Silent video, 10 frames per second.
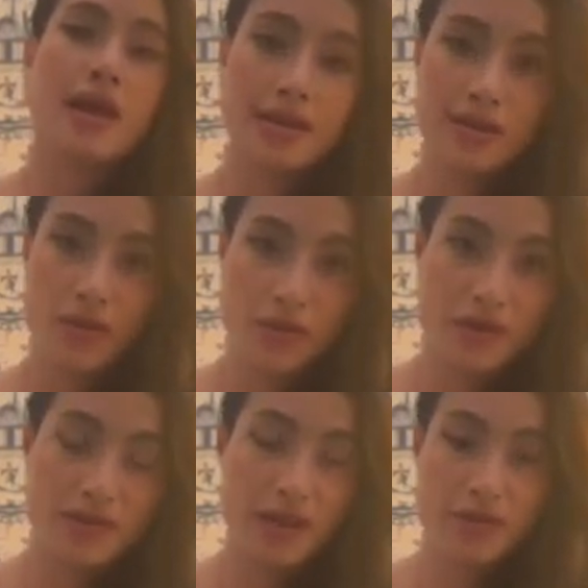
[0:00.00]
of course
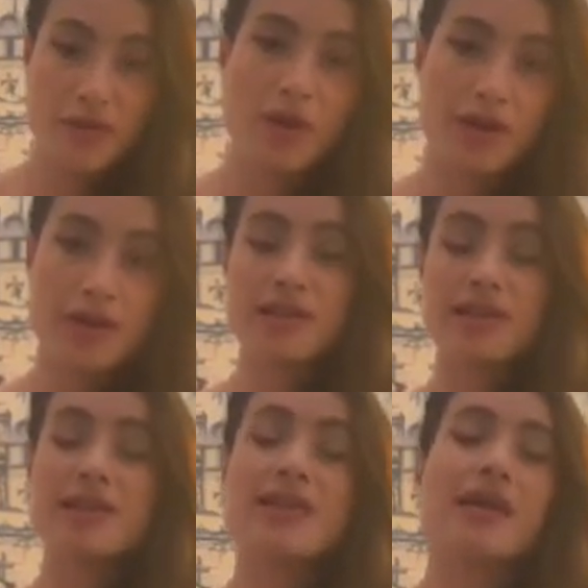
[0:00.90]
self-awareness, as
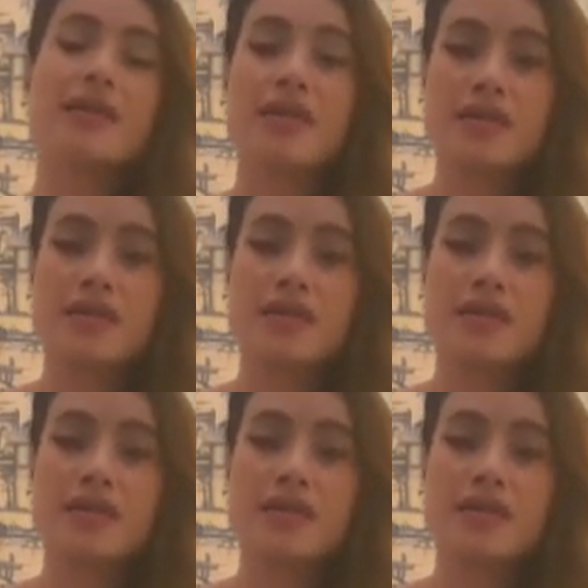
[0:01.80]
I said,